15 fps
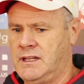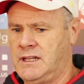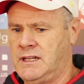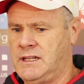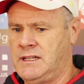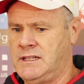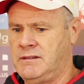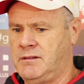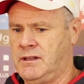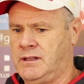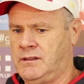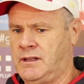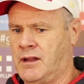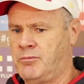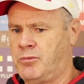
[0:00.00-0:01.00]

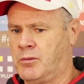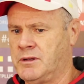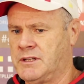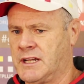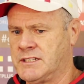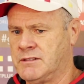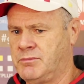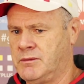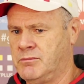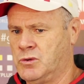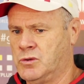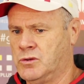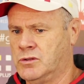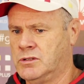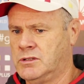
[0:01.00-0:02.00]
he probably takes a bit
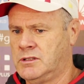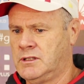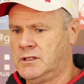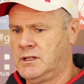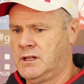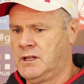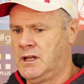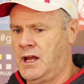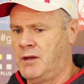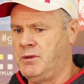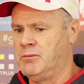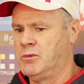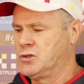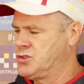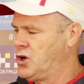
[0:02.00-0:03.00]
more
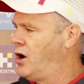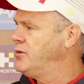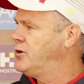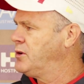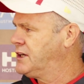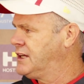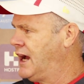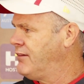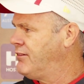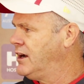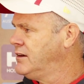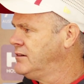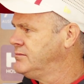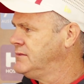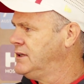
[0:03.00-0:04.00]
time to
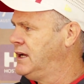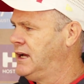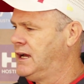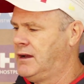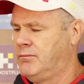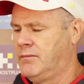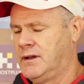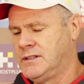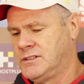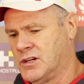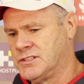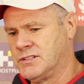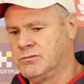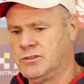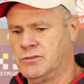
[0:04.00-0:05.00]
recover. He's
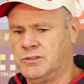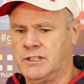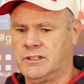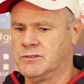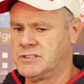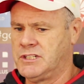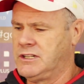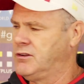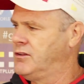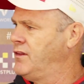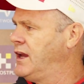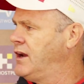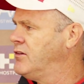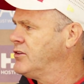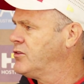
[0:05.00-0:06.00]
got some little niggles here and
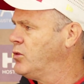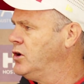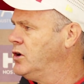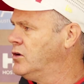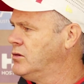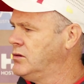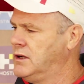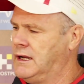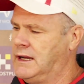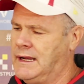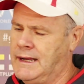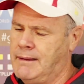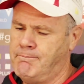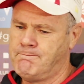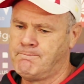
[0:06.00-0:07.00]
there as
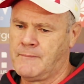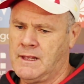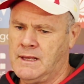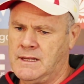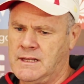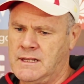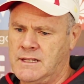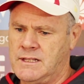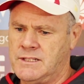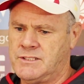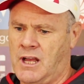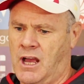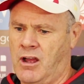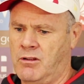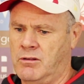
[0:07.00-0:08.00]
well.
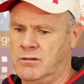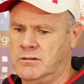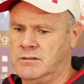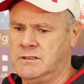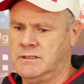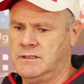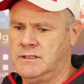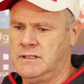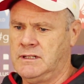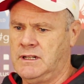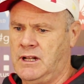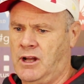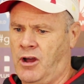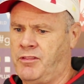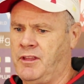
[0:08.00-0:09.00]
So
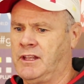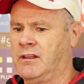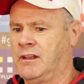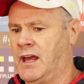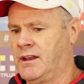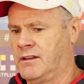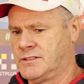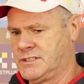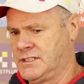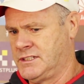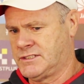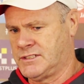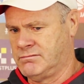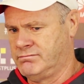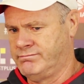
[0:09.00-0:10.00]
I think you're going to see
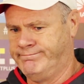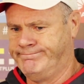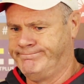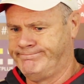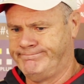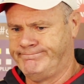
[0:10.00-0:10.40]
some